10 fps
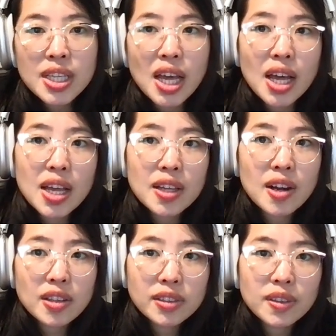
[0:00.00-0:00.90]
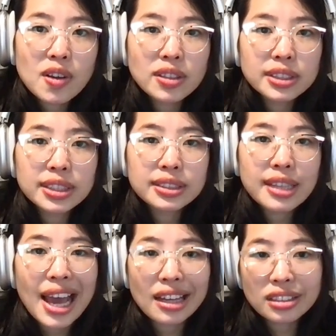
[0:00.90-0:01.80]
Uh, Gartner calls this
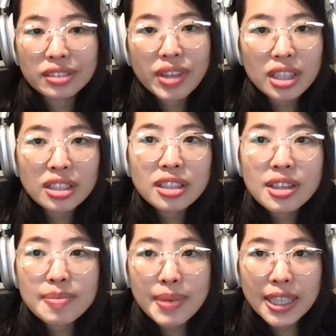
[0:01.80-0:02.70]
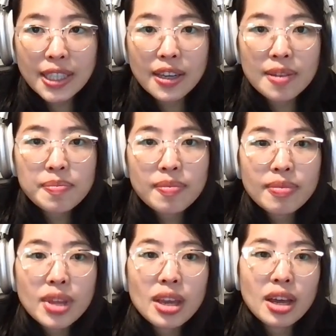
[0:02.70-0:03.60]
activated metadata.
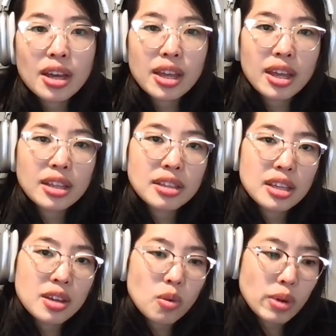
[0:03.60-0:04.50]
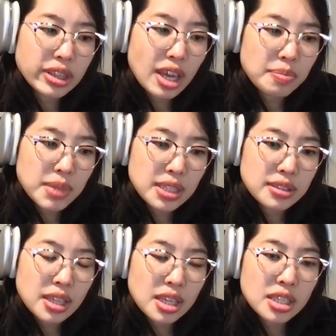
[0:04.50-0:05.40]
Uh, and what that means
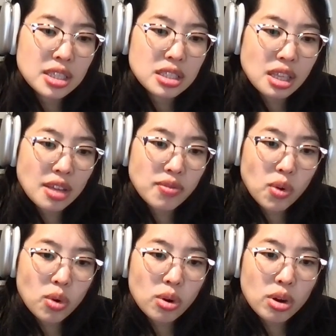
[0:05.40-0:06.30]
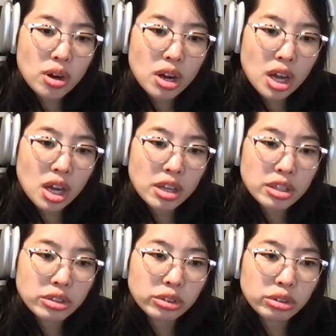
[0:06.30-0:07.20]
is uh, for uh,
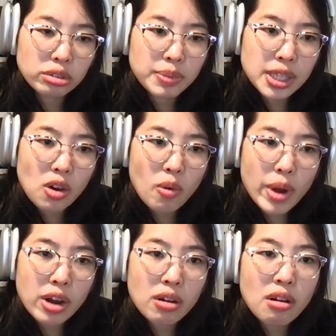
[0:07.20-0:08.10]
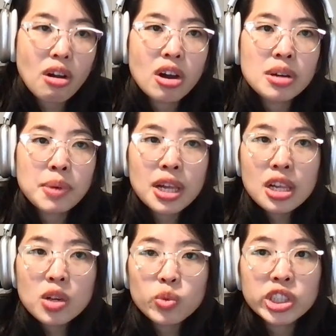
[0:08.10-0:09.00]
you to be aware of
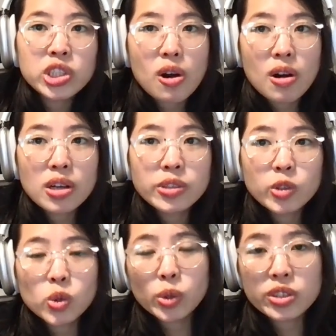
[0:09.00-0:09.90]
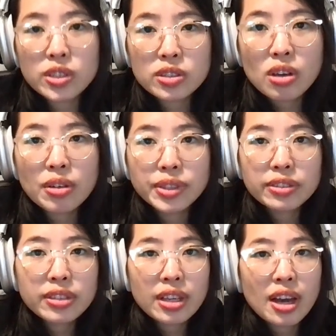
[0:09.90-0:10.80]
which are the sources of this
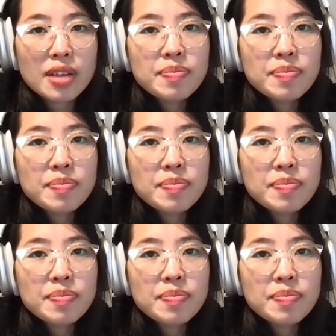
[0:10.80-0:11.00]
data,